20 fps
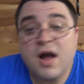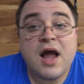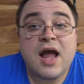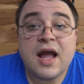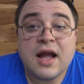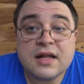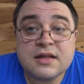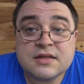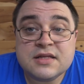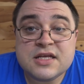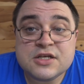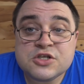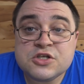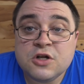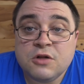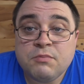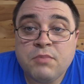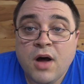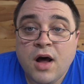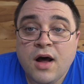
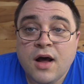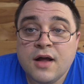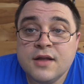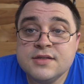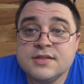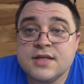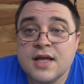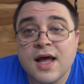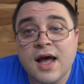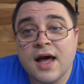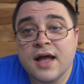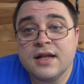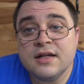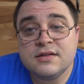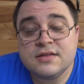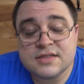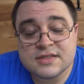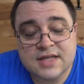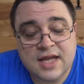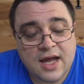additional pods at a
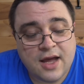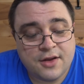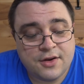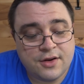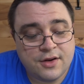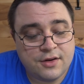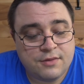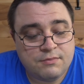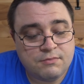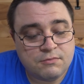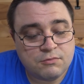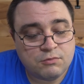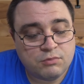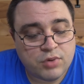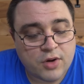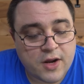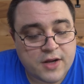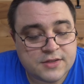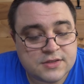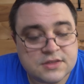discounted
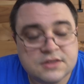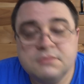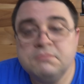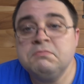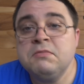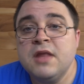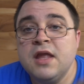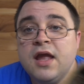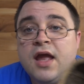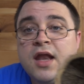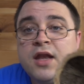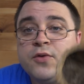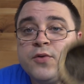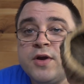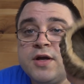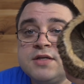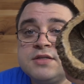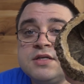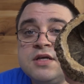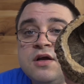price.
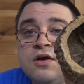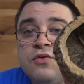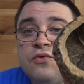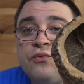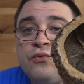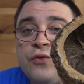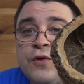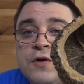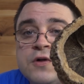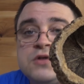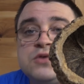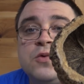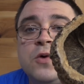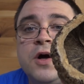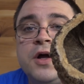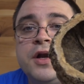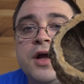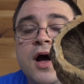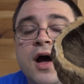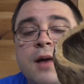Anyways, first
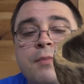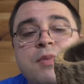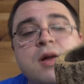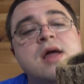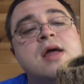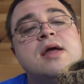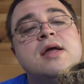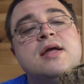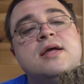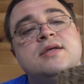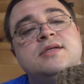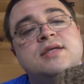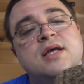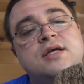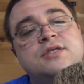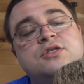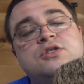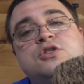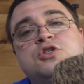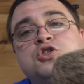one up is a
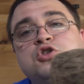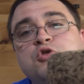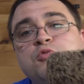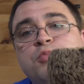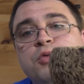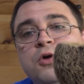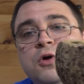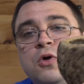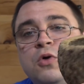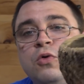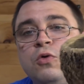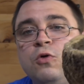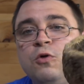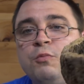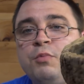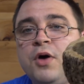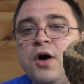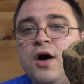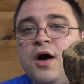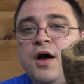super cool
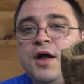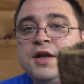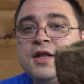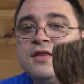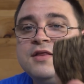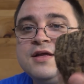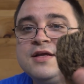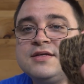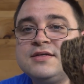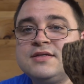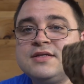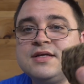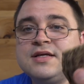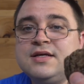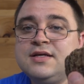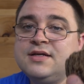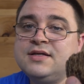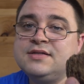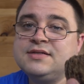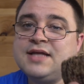pod. This
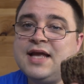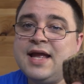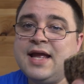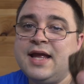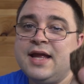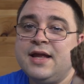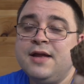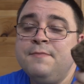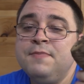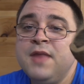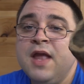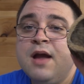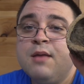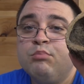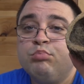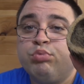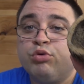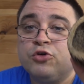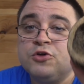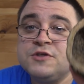is a
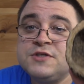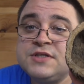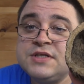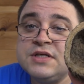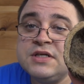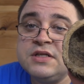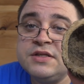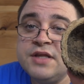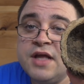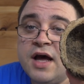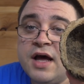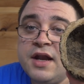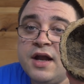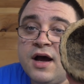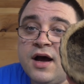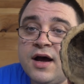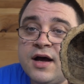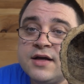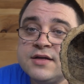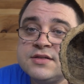Brazil nut
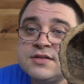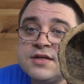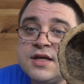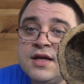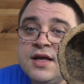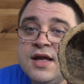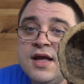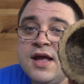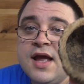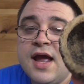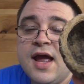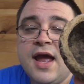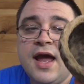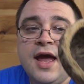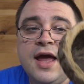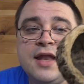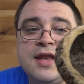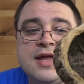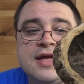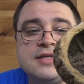husk,
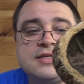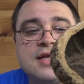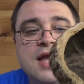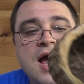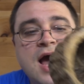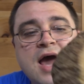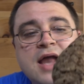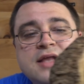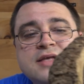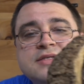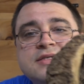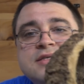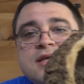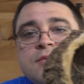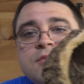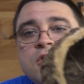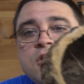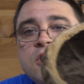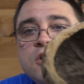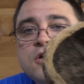and it's kind of
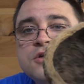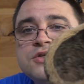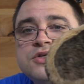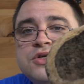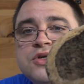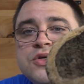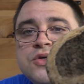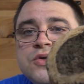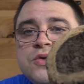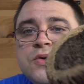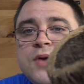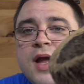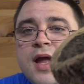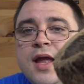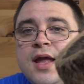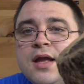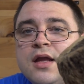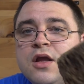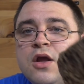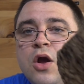similar to
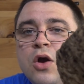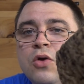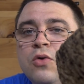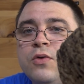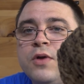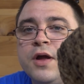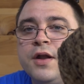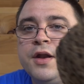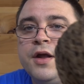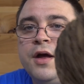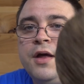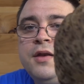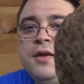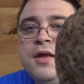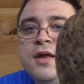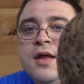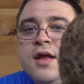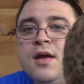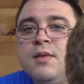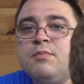a coconut,
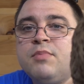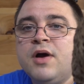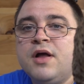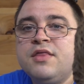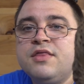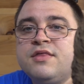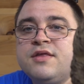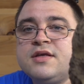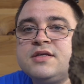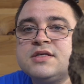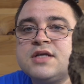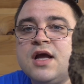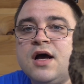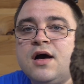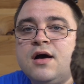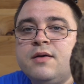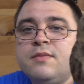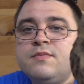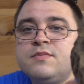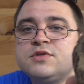but this
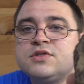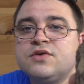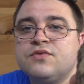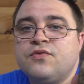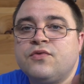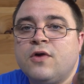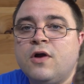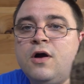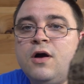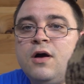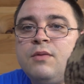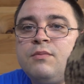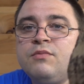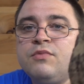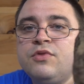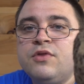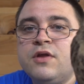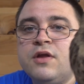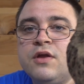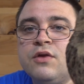comes from
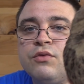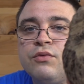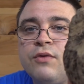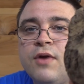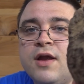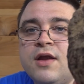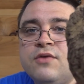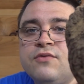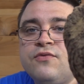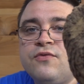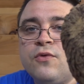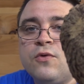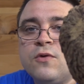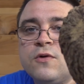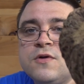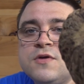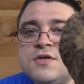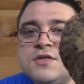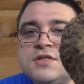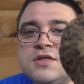the
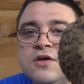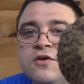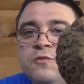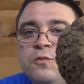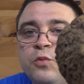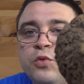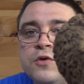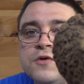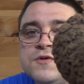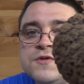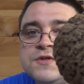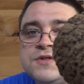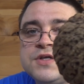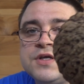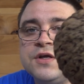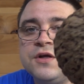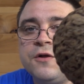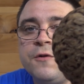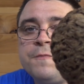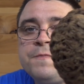rainforest of
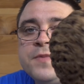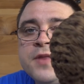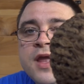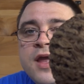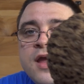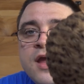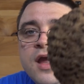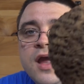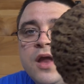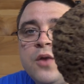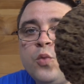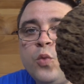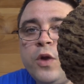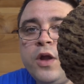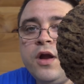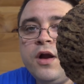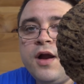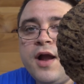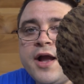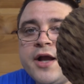Brazil, and
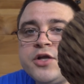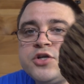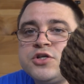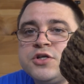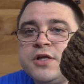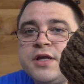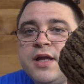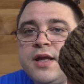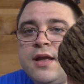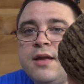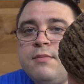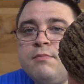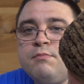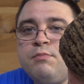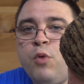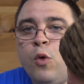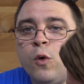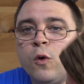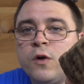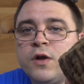we are actually
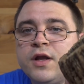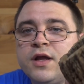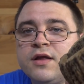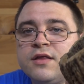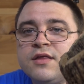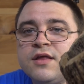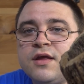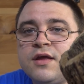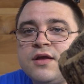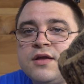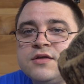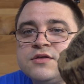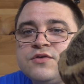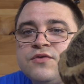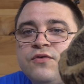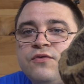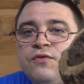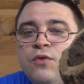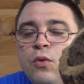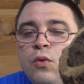importing these
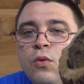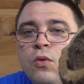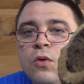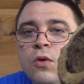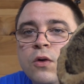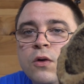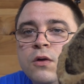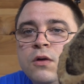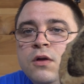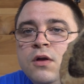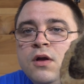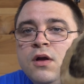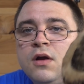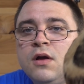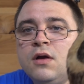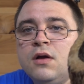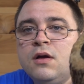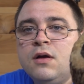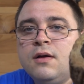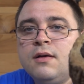for
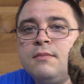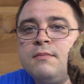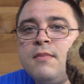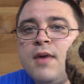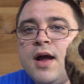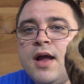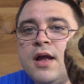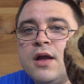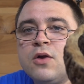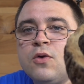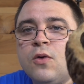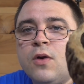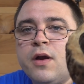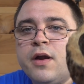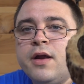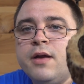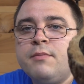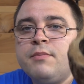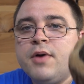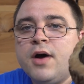my
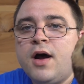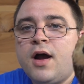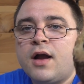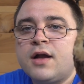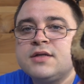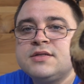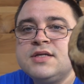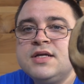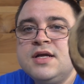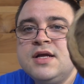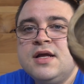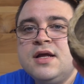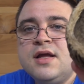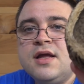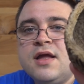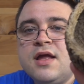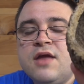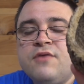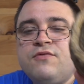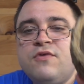aquarium box.
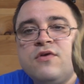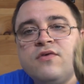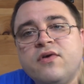If you've